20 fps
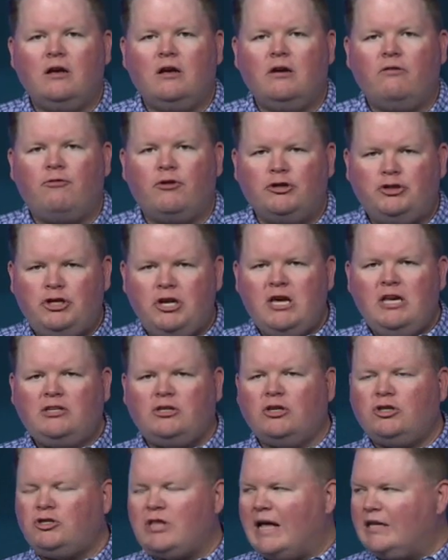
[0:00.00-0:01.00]
For
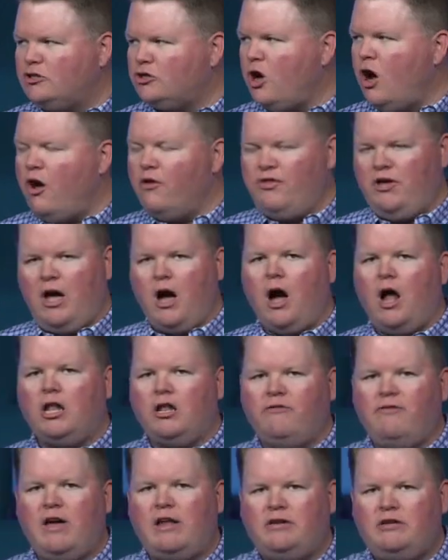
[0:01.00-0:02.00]
Jesus, that's called the
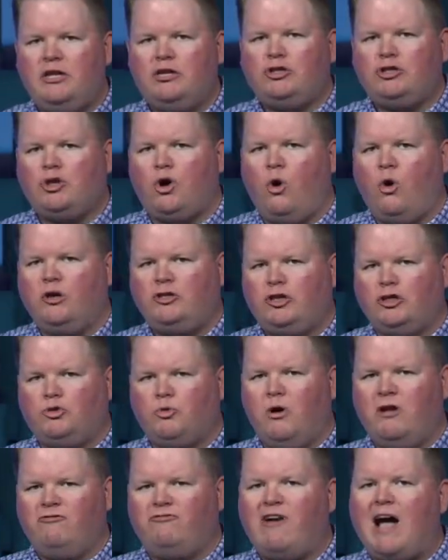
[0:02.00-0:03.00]
Olivet Discourse. It's
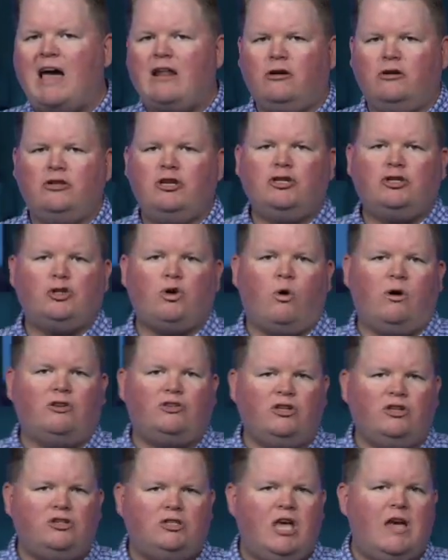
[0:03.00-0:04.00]
one final discourse
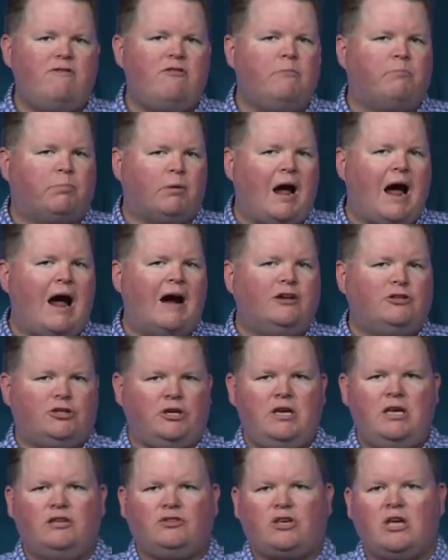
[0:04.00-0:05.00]
he's giving prior to
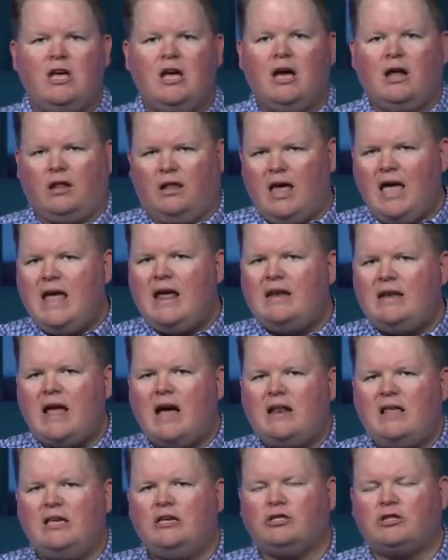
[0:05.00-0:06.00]
his laying
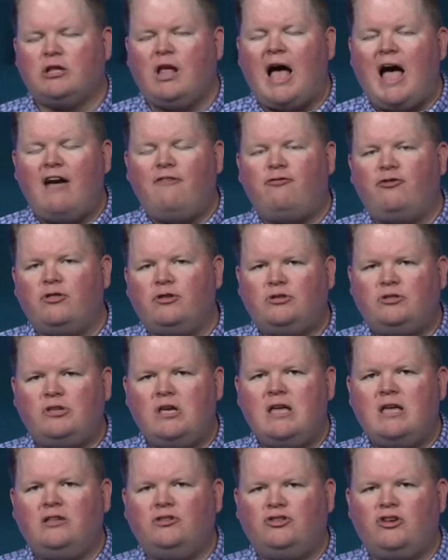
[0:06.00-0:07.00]
down his life for the
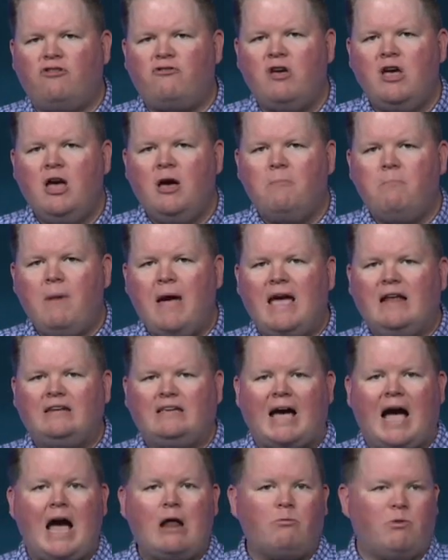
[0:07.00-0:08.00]
sins of
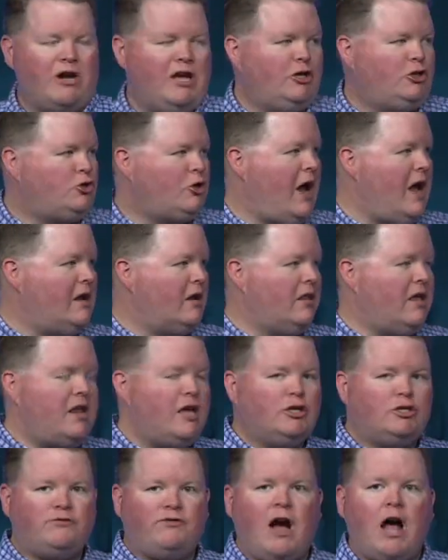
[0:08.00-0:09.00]
mankind, where he's trying to let
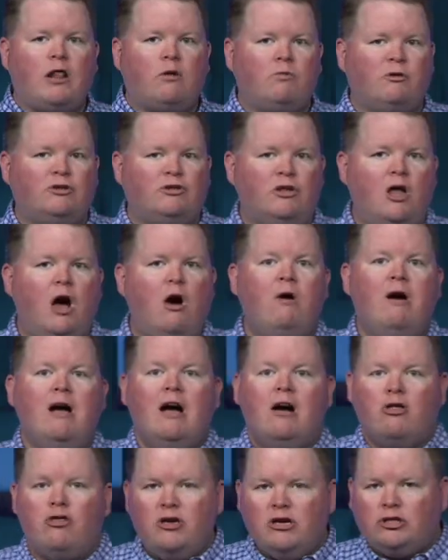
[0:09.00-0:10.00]
his followers know
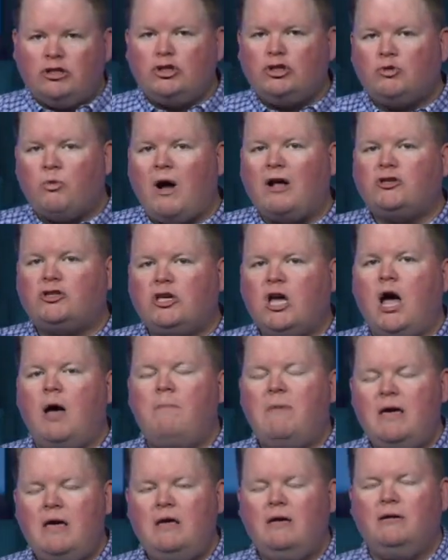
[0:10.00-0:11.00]
this is what's
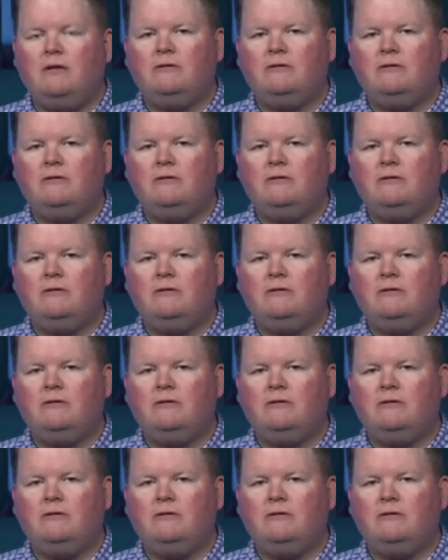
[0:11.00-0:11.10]
coming.